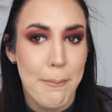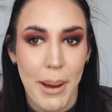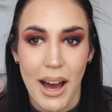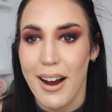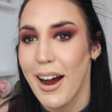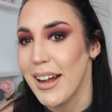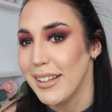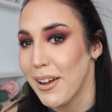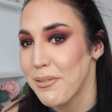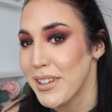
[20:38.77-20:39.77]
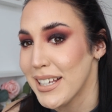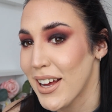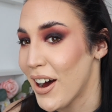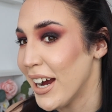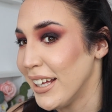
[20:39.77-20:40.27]
But I love this
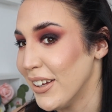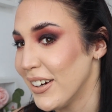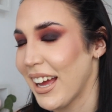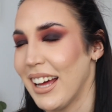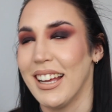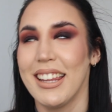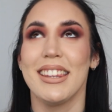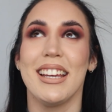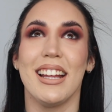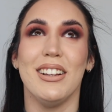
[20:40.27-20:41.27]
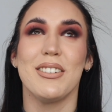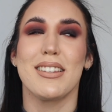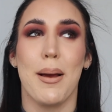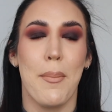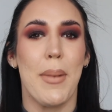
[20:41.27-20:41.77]
eye look and I think it looks
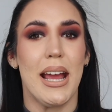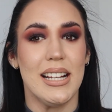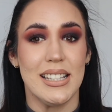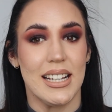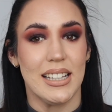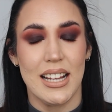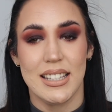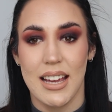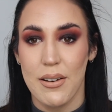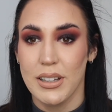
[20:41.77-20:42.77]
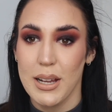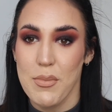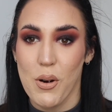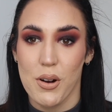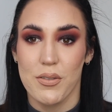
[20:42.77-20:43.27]
amazing. It's definitely
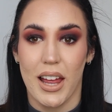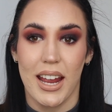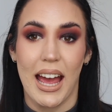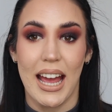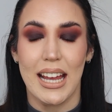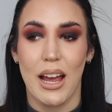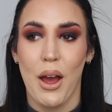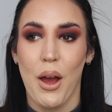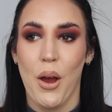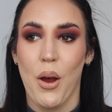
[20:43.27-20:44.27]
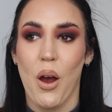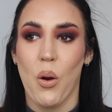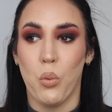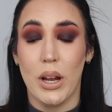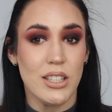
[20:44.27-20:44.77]
more of like a
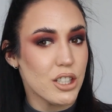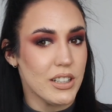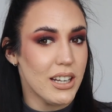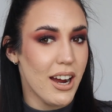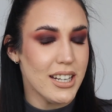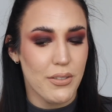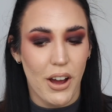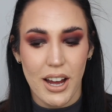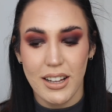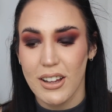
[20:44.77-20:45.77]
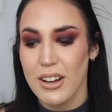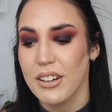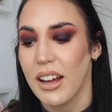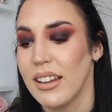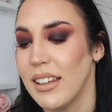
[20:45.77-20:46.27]
wintry kind of eye
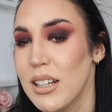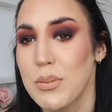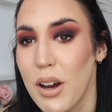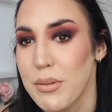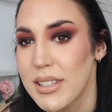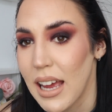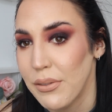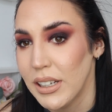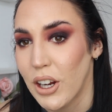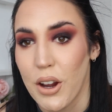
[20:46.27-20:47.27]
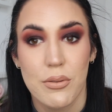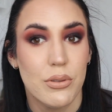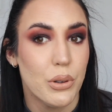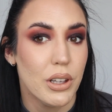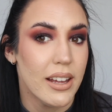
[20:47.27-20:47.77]
look, and that's what I was definitely going
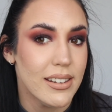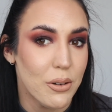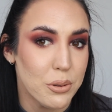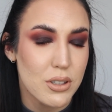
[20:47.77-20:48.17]
for, like that